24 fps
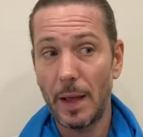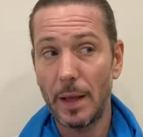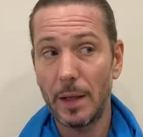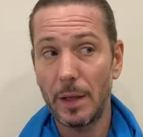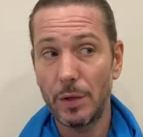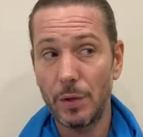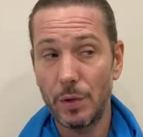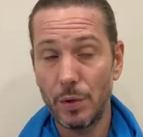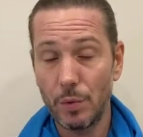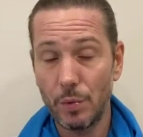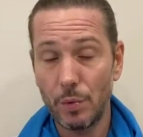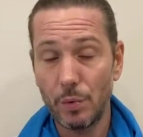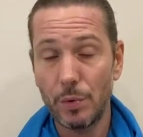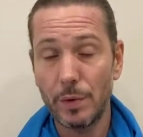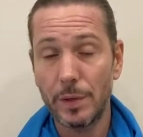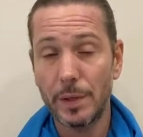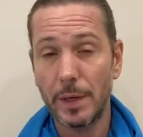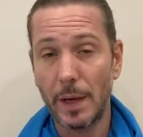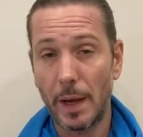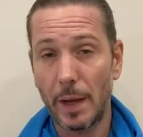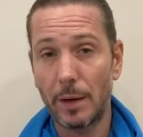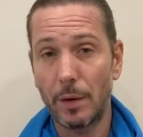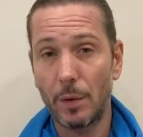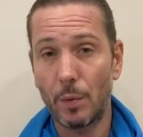you
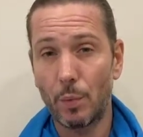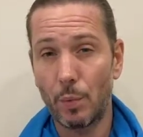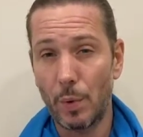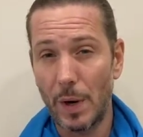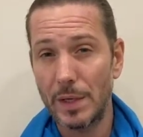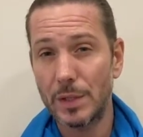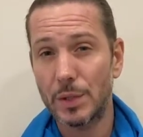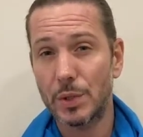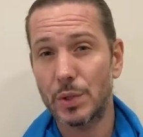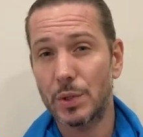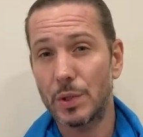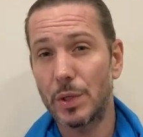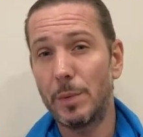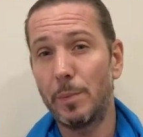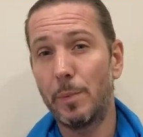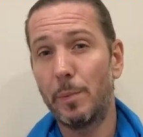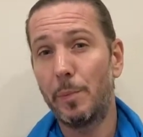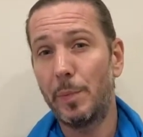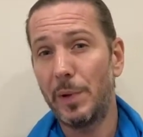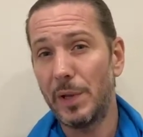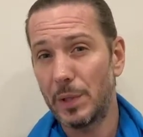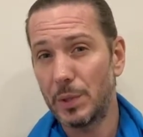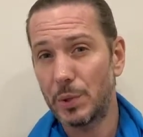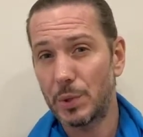can rest in
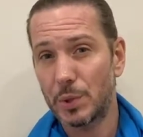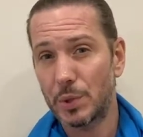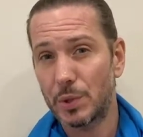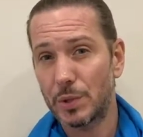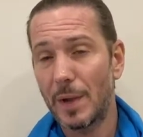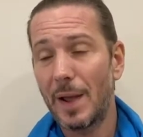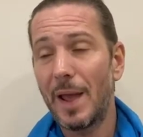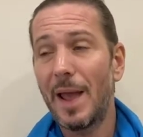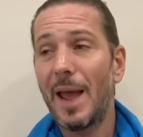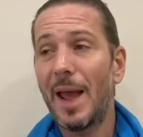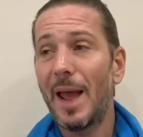peace.